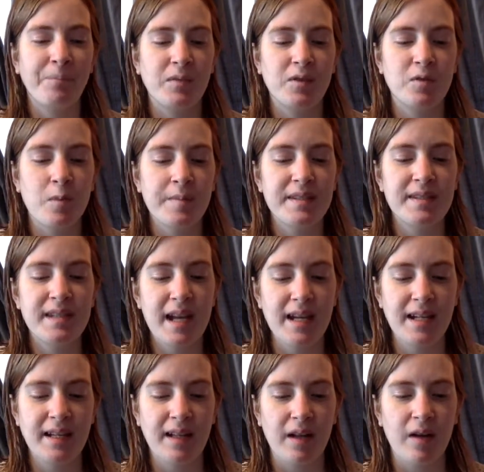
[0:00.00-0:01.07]
So I'm
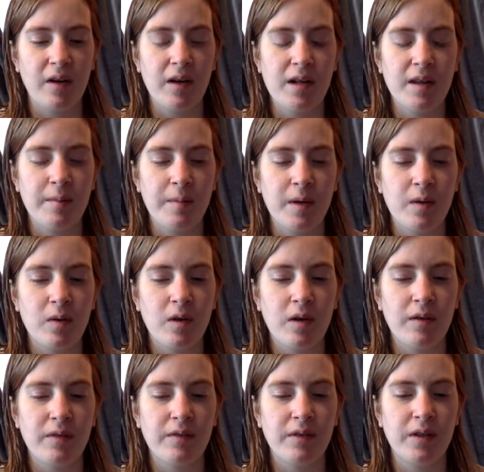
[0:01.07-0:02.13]
standing there in the middle
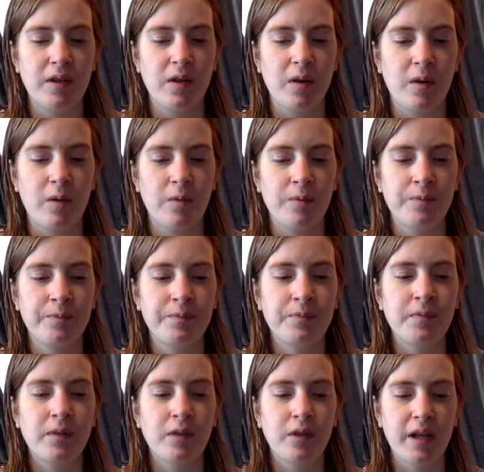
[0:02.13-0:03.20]
of,
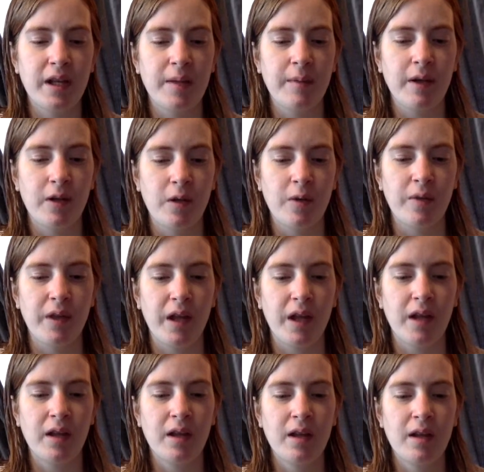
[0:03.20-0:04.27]
looking at my
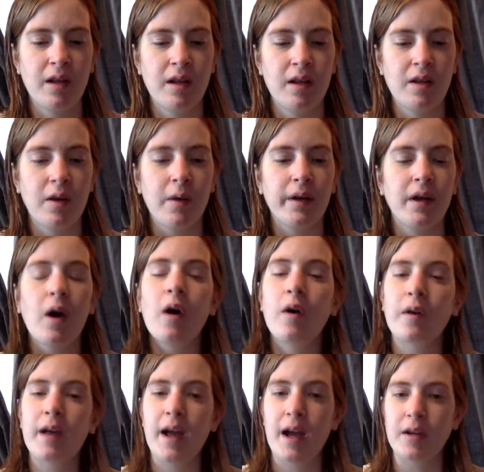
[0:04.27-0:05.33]
clothing, going, oh,
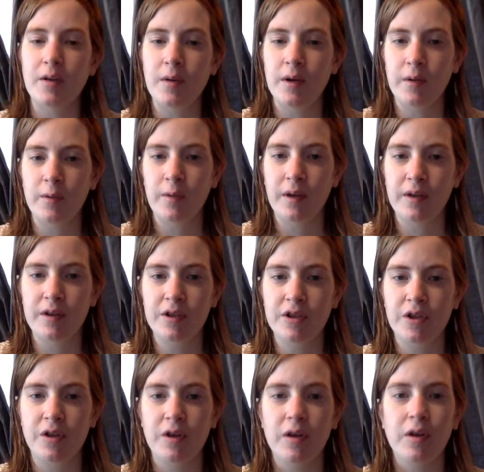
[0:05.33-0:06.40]
okay, I know I don't wear this
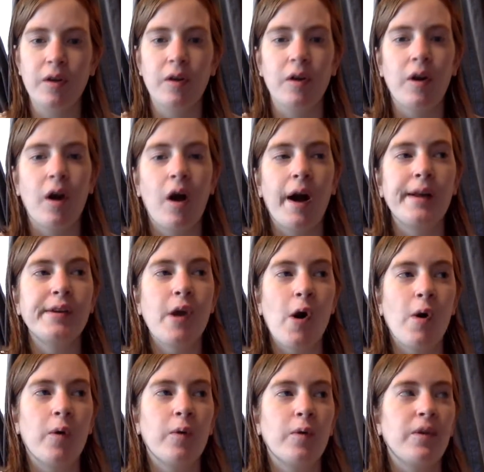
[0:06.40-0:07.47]
shirt, or I
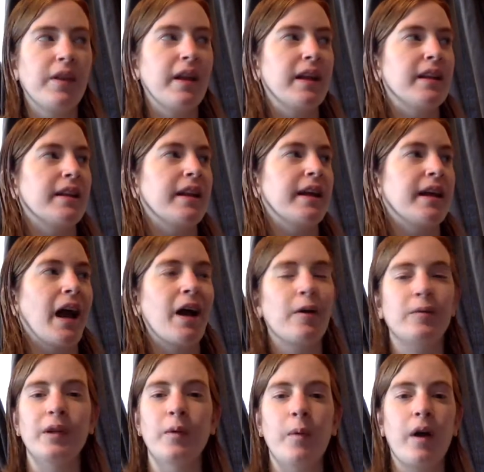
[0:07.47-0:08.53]
know that, like, I
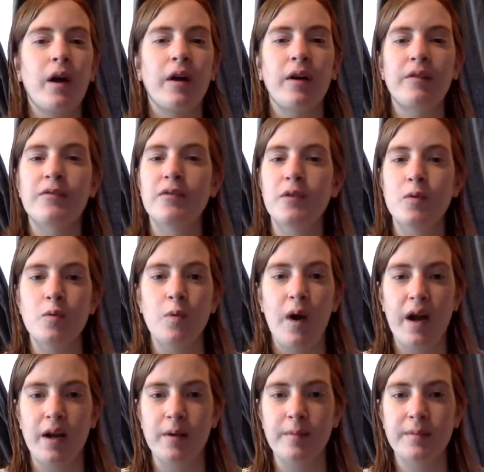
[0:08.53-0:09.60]
only wear a few
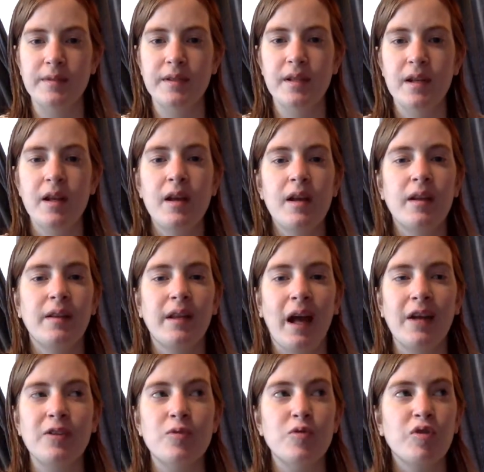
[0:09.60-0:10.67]
items. Like, I
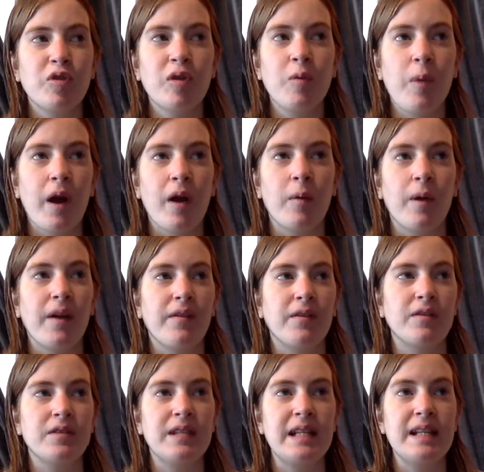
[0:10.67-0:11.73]
usually wear
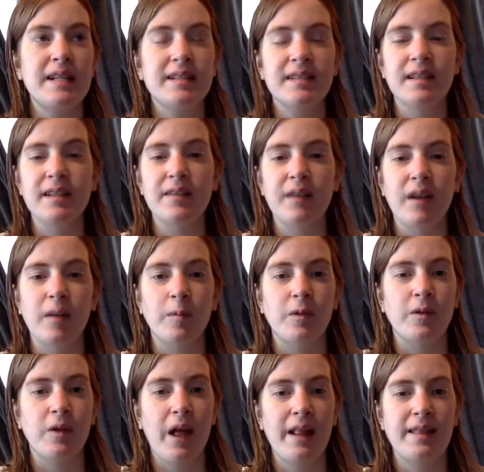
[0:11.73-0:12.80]
whatever's easily
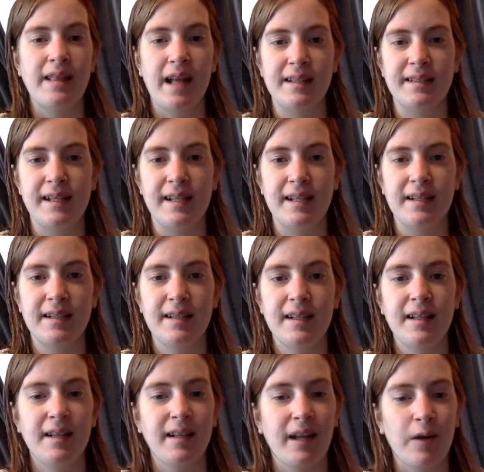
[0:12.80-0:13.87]
available, and that's it.
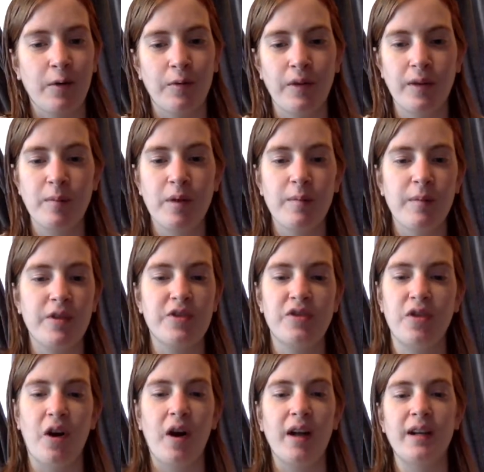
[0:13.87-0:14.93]
Like, I don't really put much
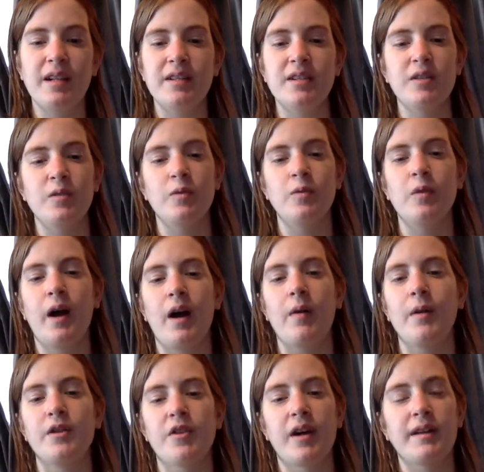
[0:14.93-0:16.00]
thought into how
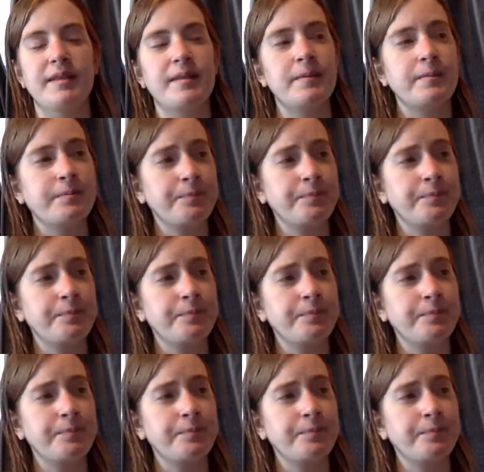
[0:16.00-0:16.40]
I dress.